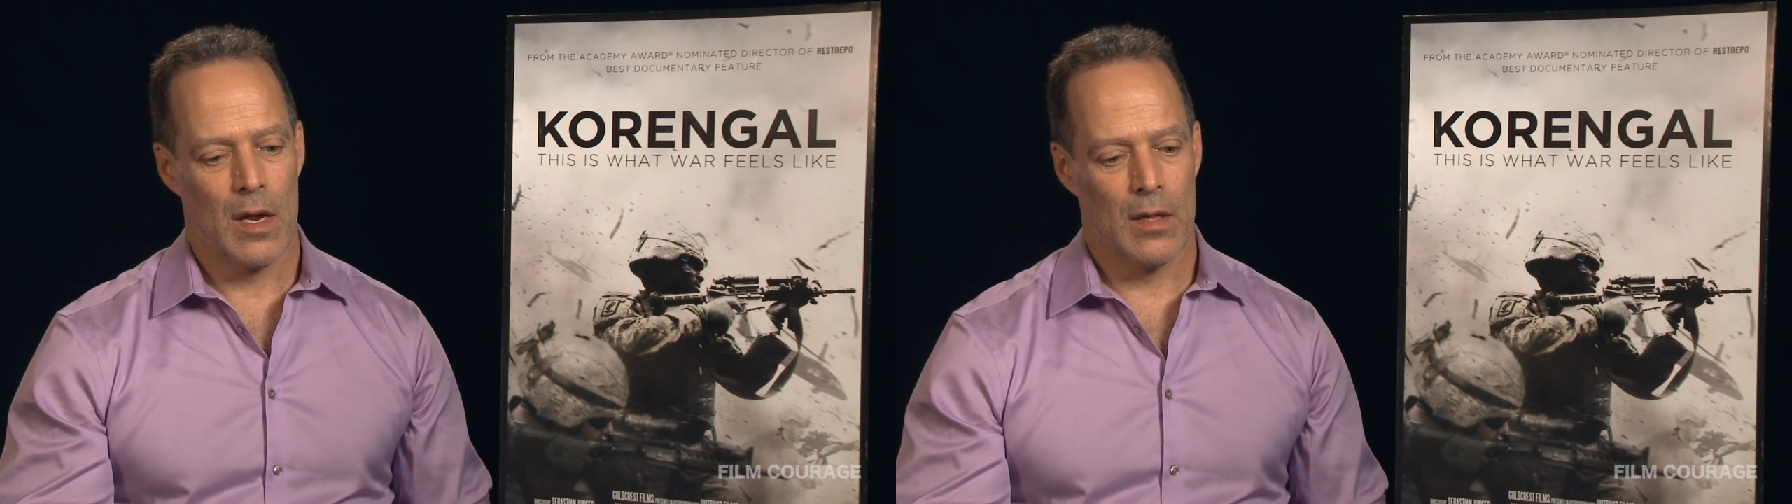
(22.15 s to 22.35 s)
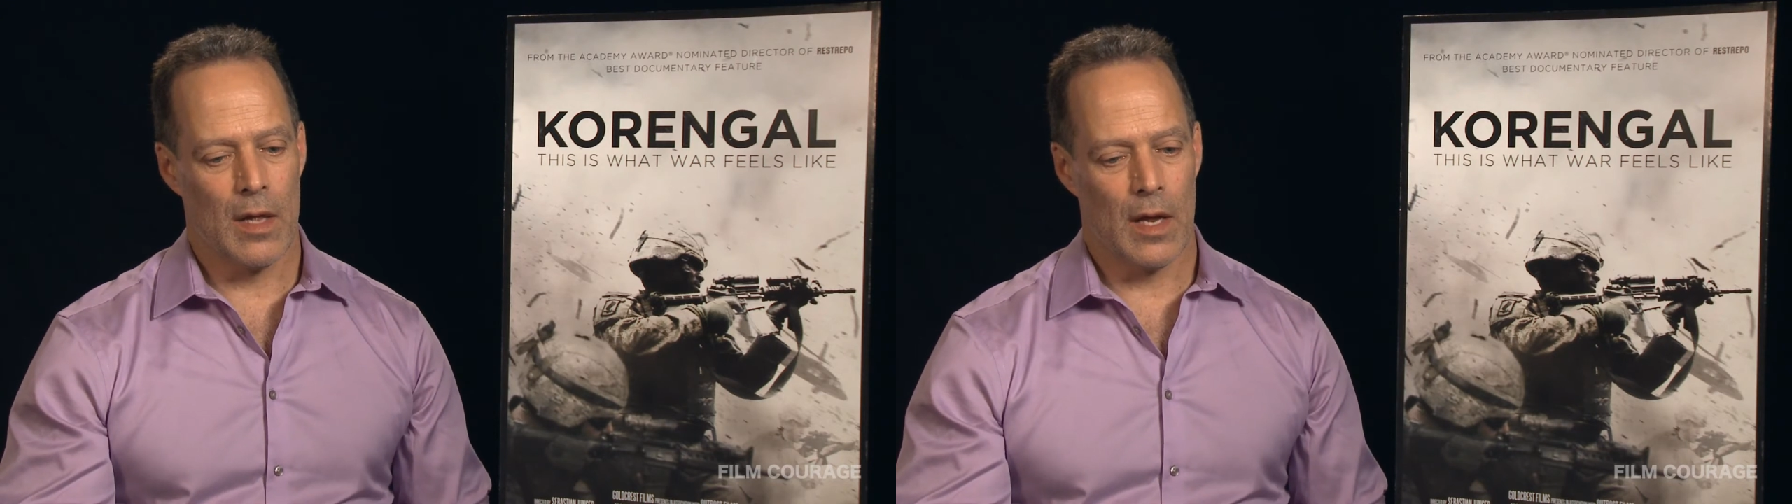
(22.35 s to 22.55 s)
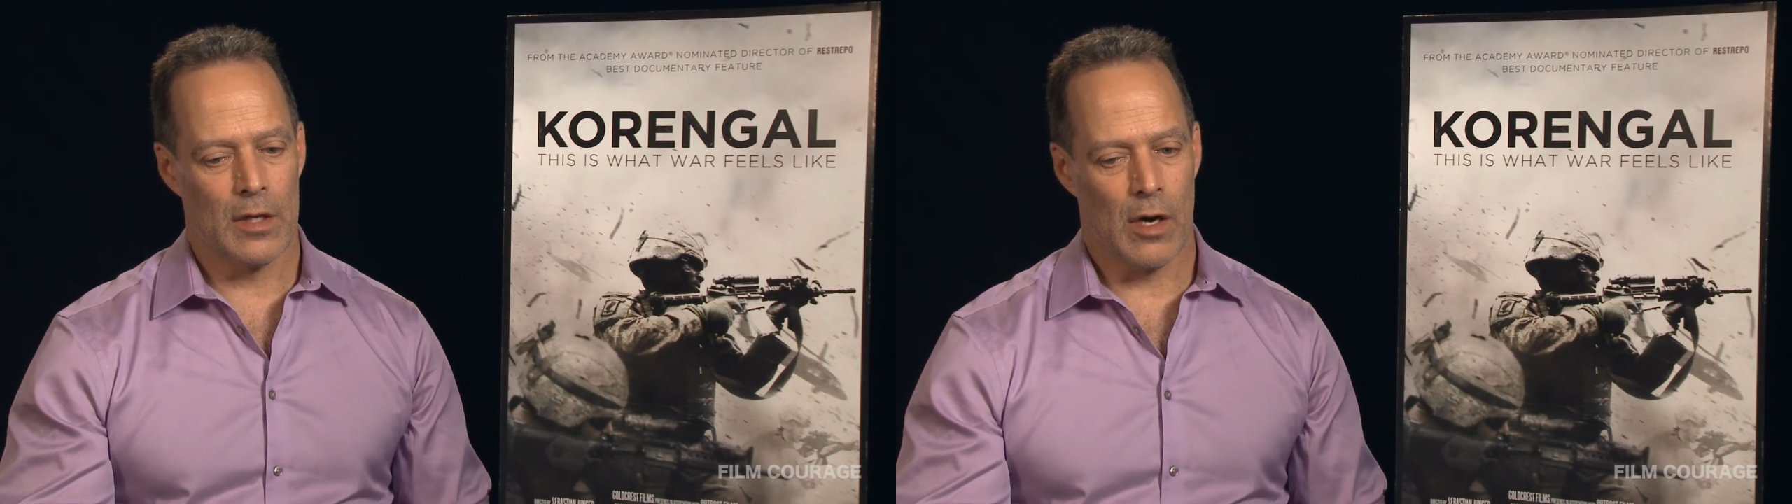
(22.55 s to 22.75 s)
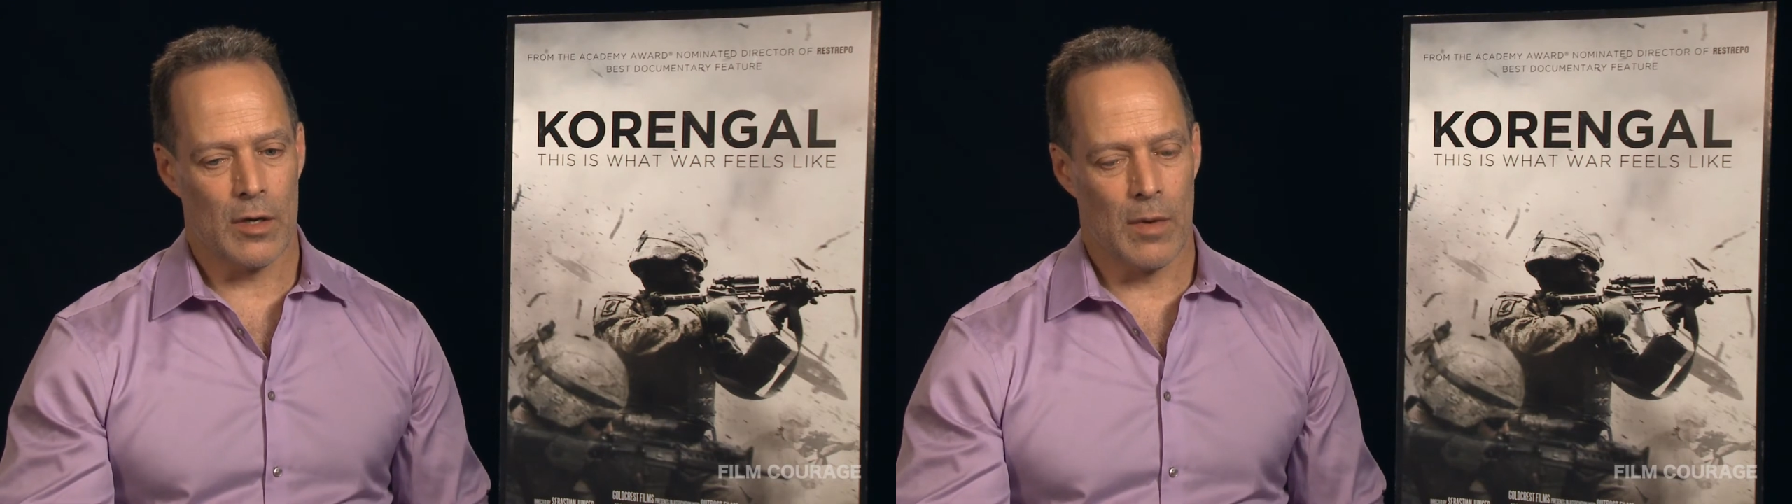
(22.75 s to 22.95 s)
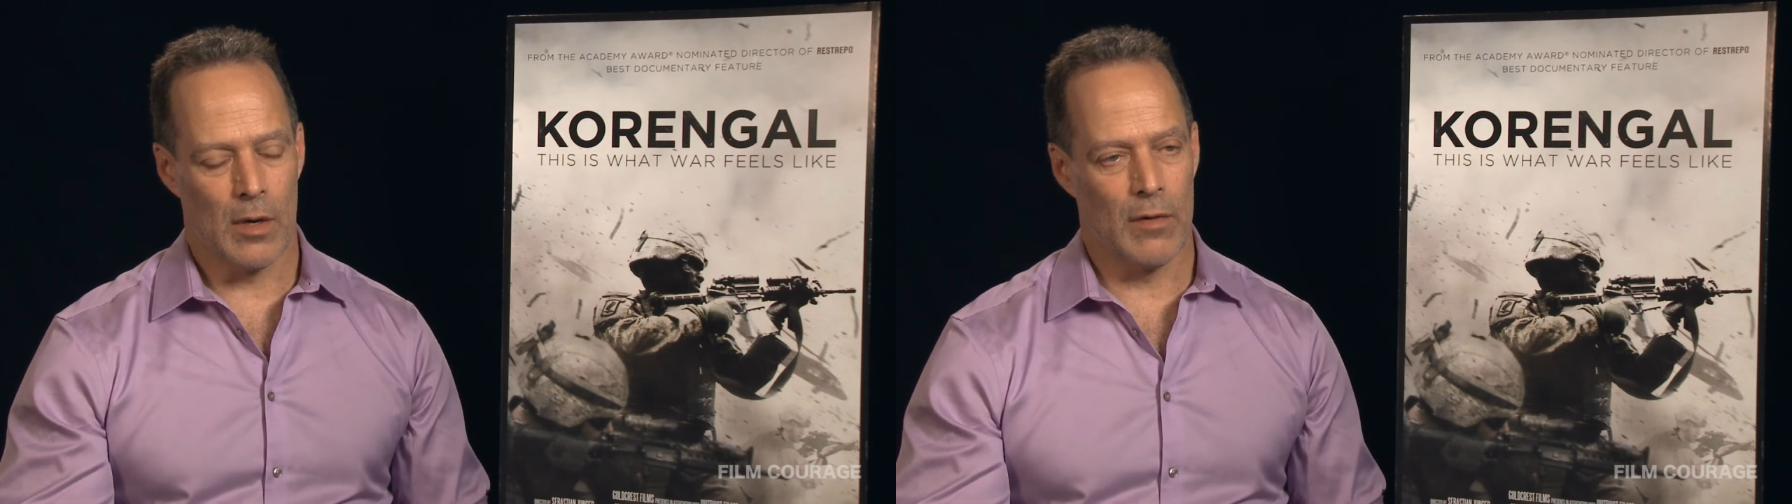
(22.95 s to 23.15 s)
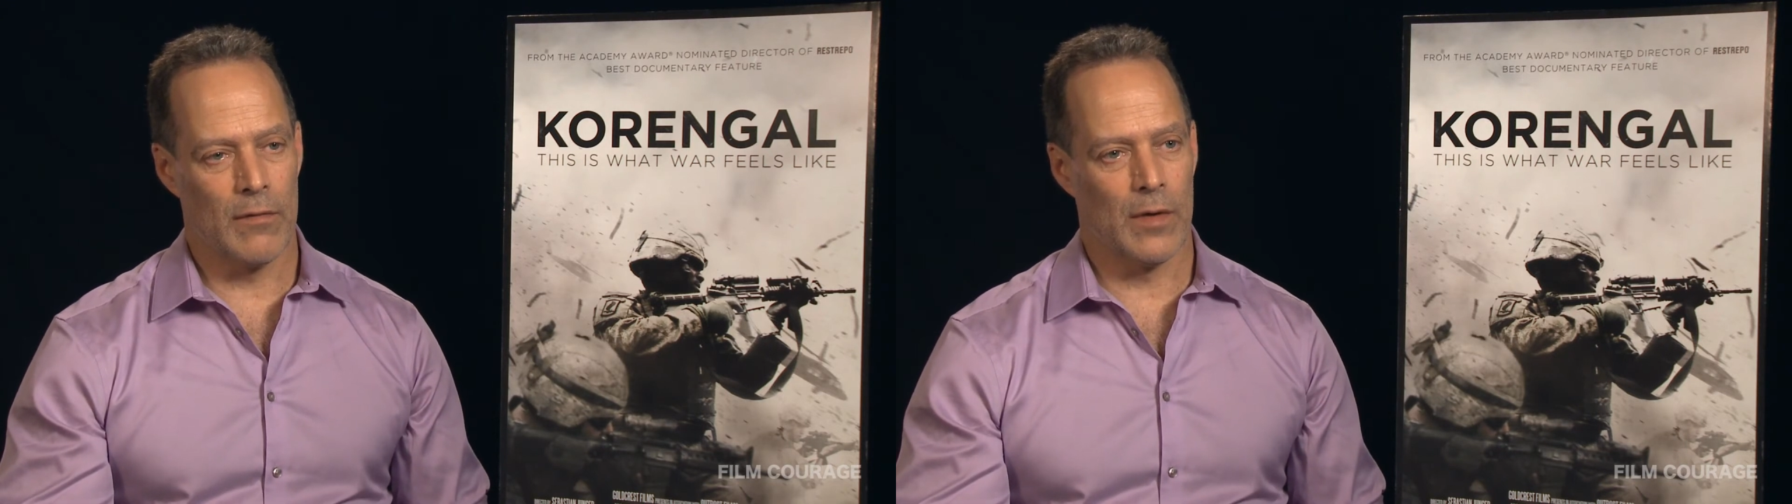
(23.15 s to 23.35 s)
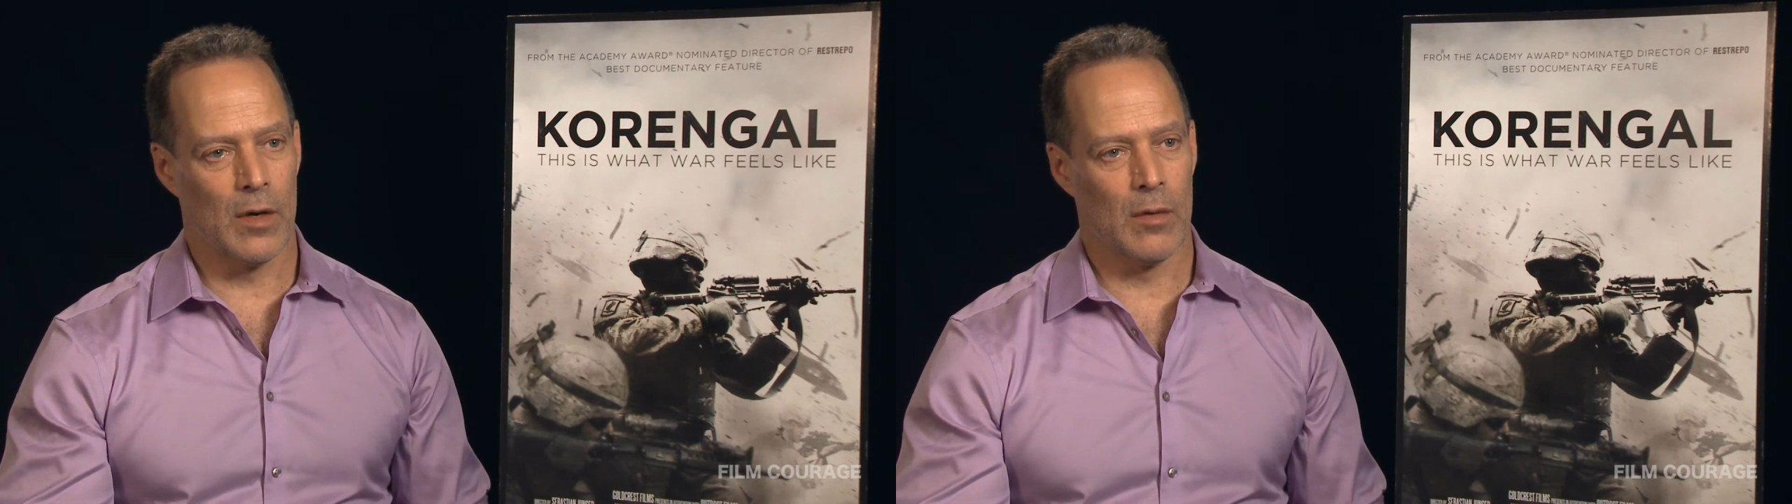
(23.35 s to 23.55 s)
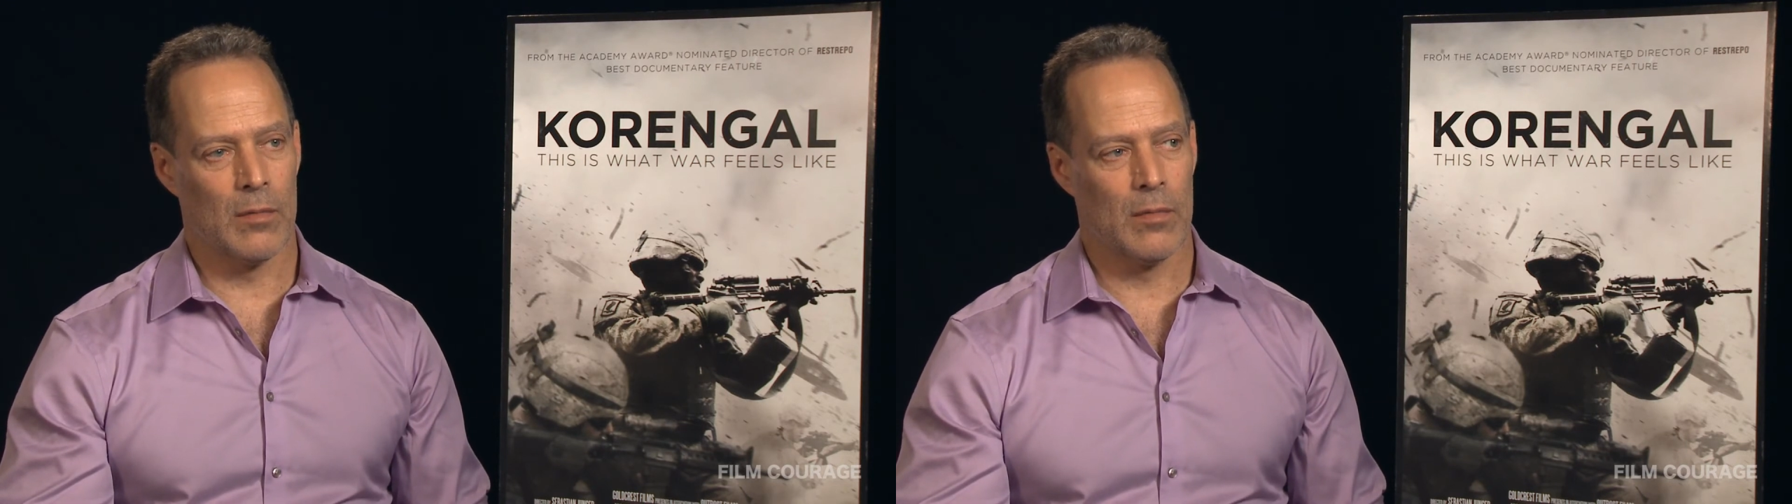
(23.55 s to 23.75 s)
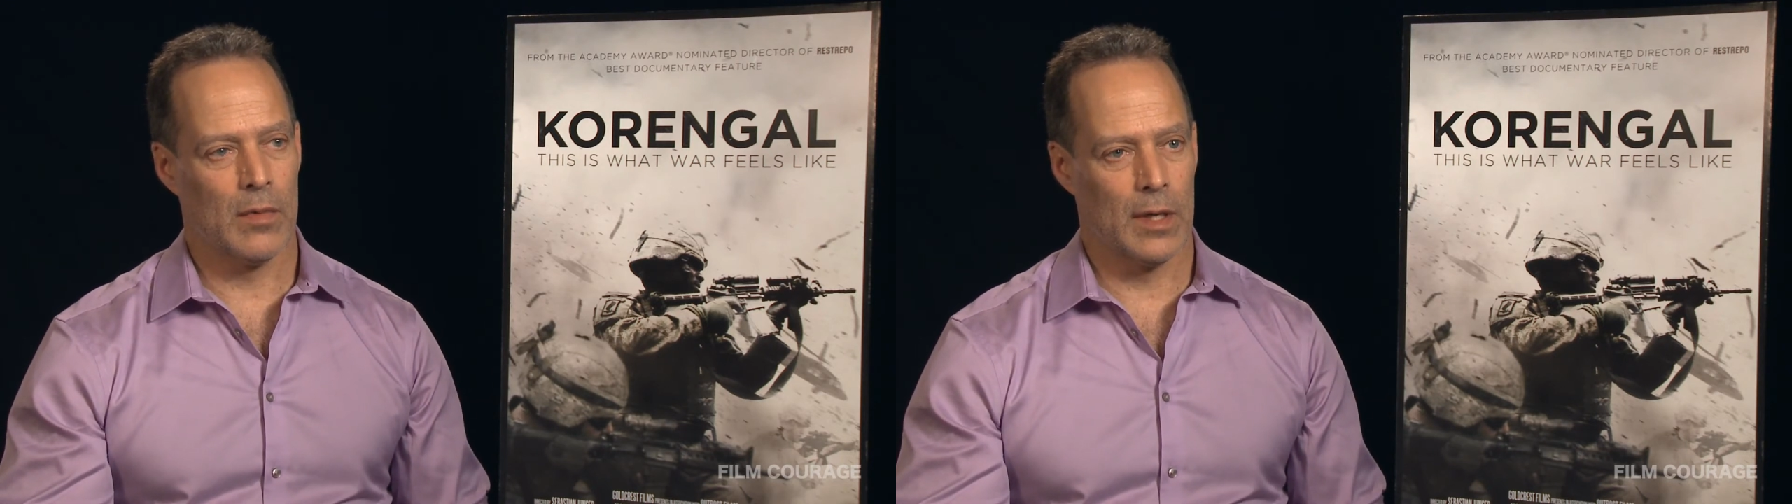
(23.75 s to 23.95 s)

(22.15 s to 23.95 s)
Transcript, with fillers: that documentary film